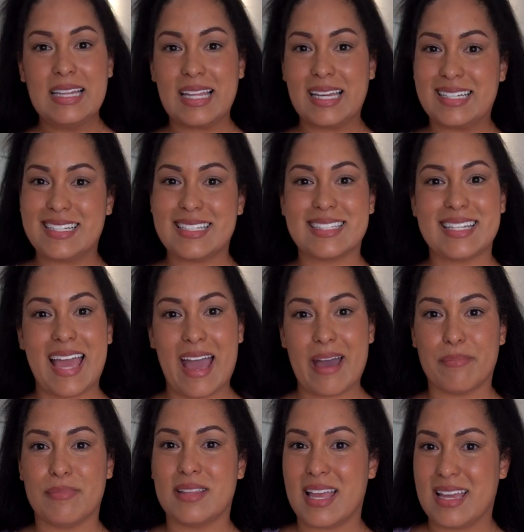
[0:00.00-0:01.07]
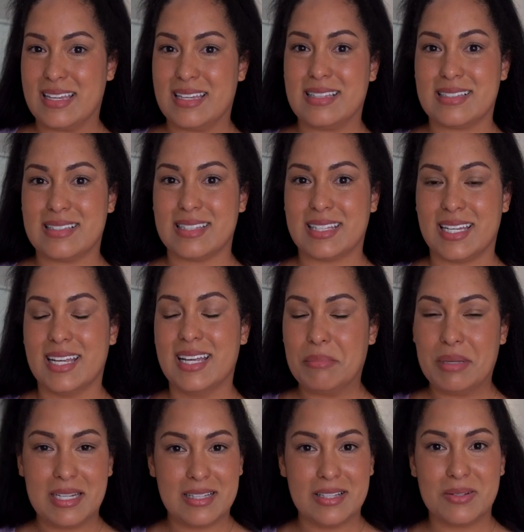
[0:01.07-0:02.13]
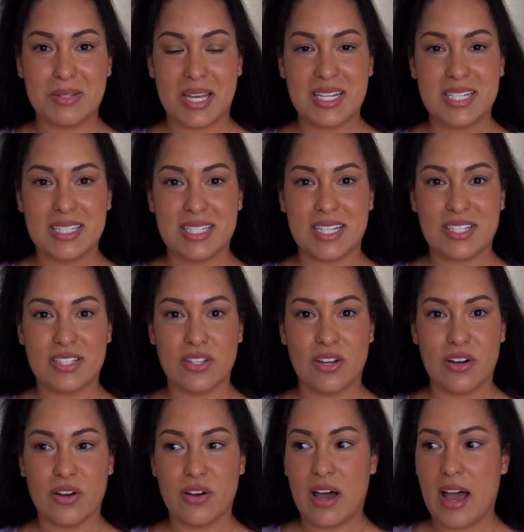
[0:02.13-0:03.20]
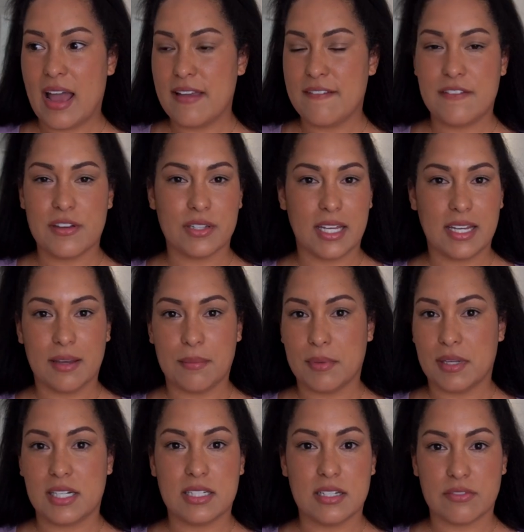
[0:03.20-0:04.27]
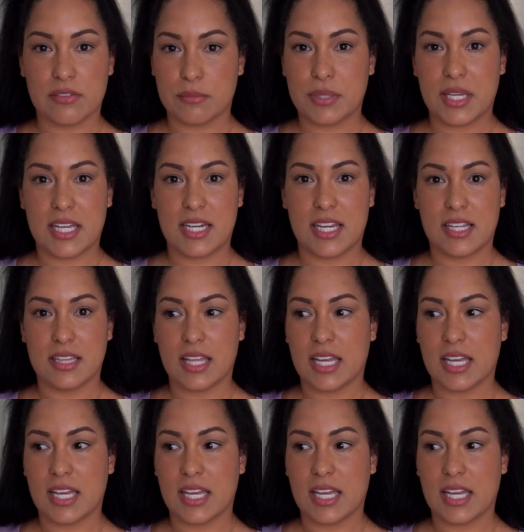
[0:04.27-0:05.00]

Like, it doesn't happen that easily. But in the United States, y'all, I feel like I'm in a different planet.